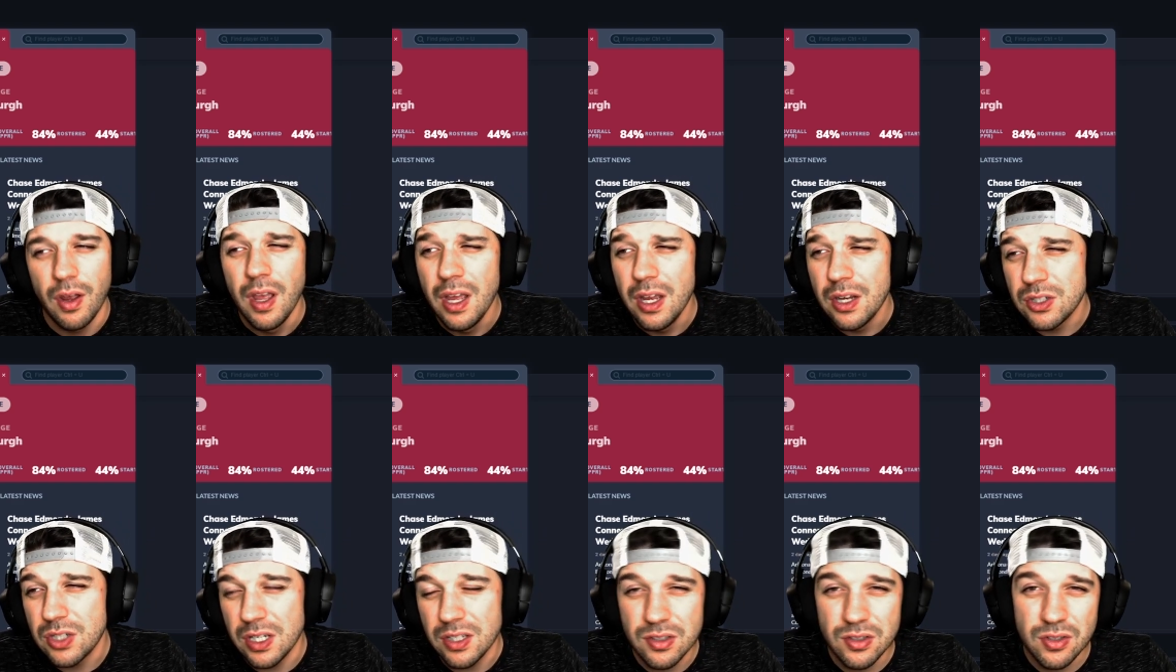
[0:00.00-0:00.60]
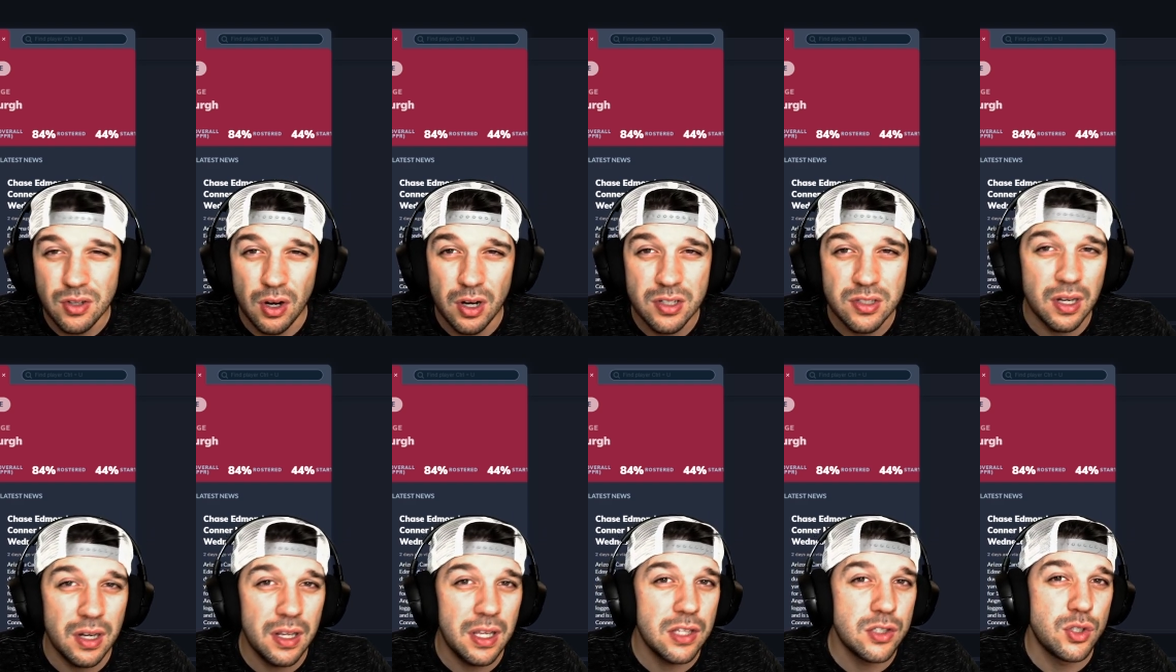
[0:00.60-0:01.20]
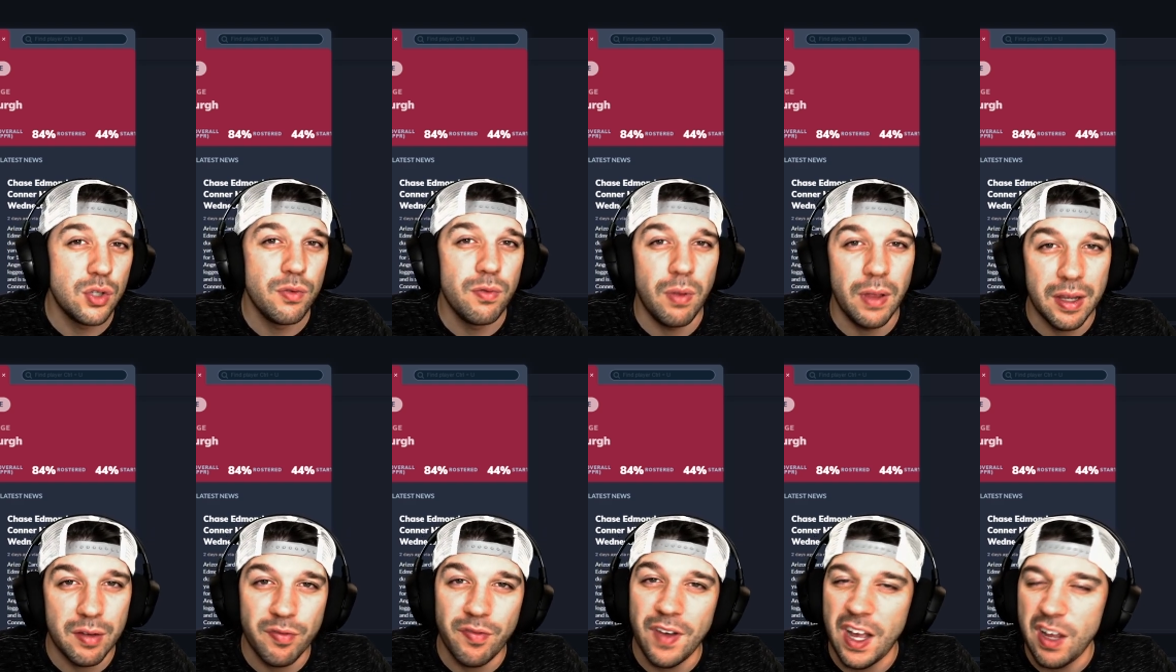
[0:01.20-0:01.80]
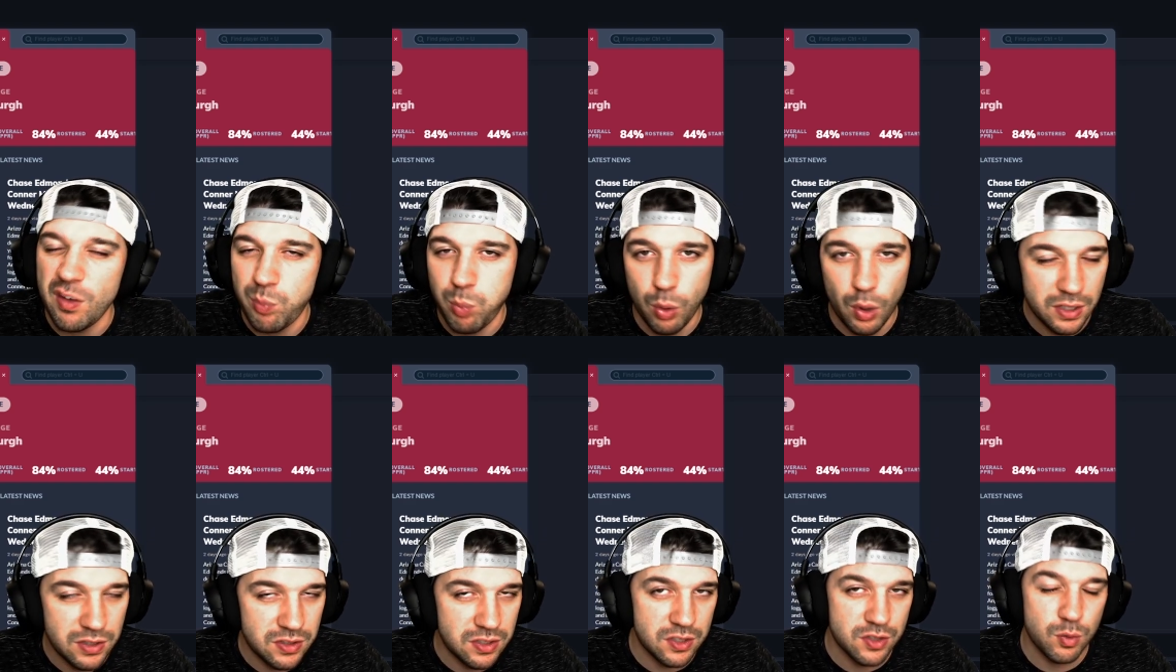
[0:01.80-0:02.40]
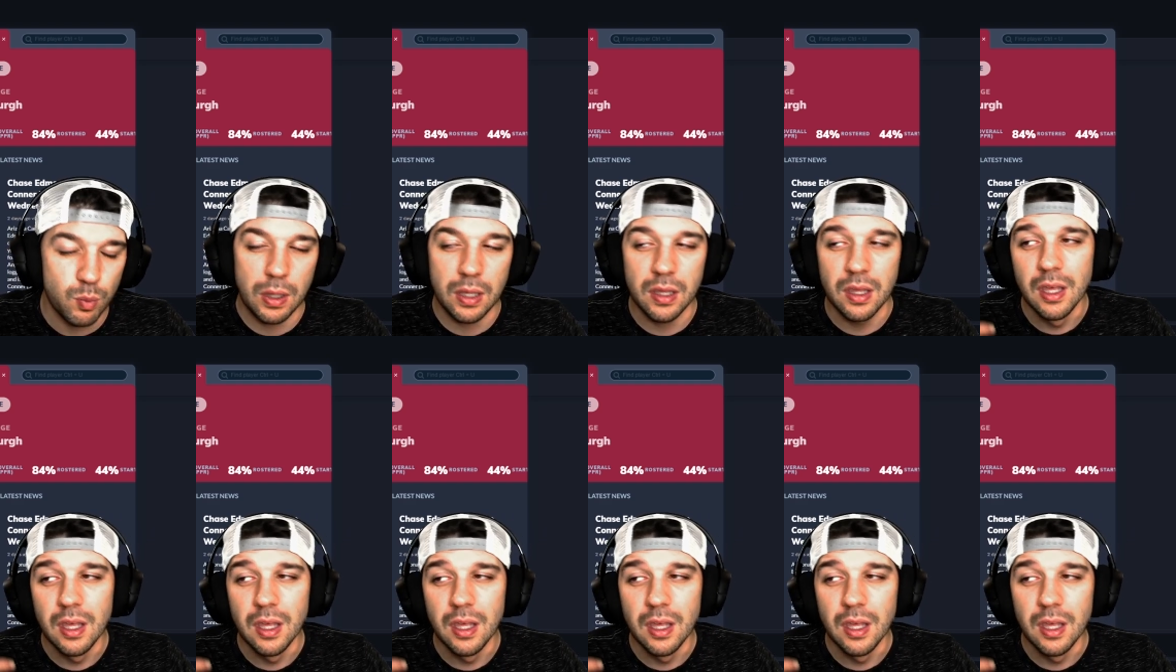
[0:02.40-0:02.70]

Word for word: chances are he's going to get you like five points this week.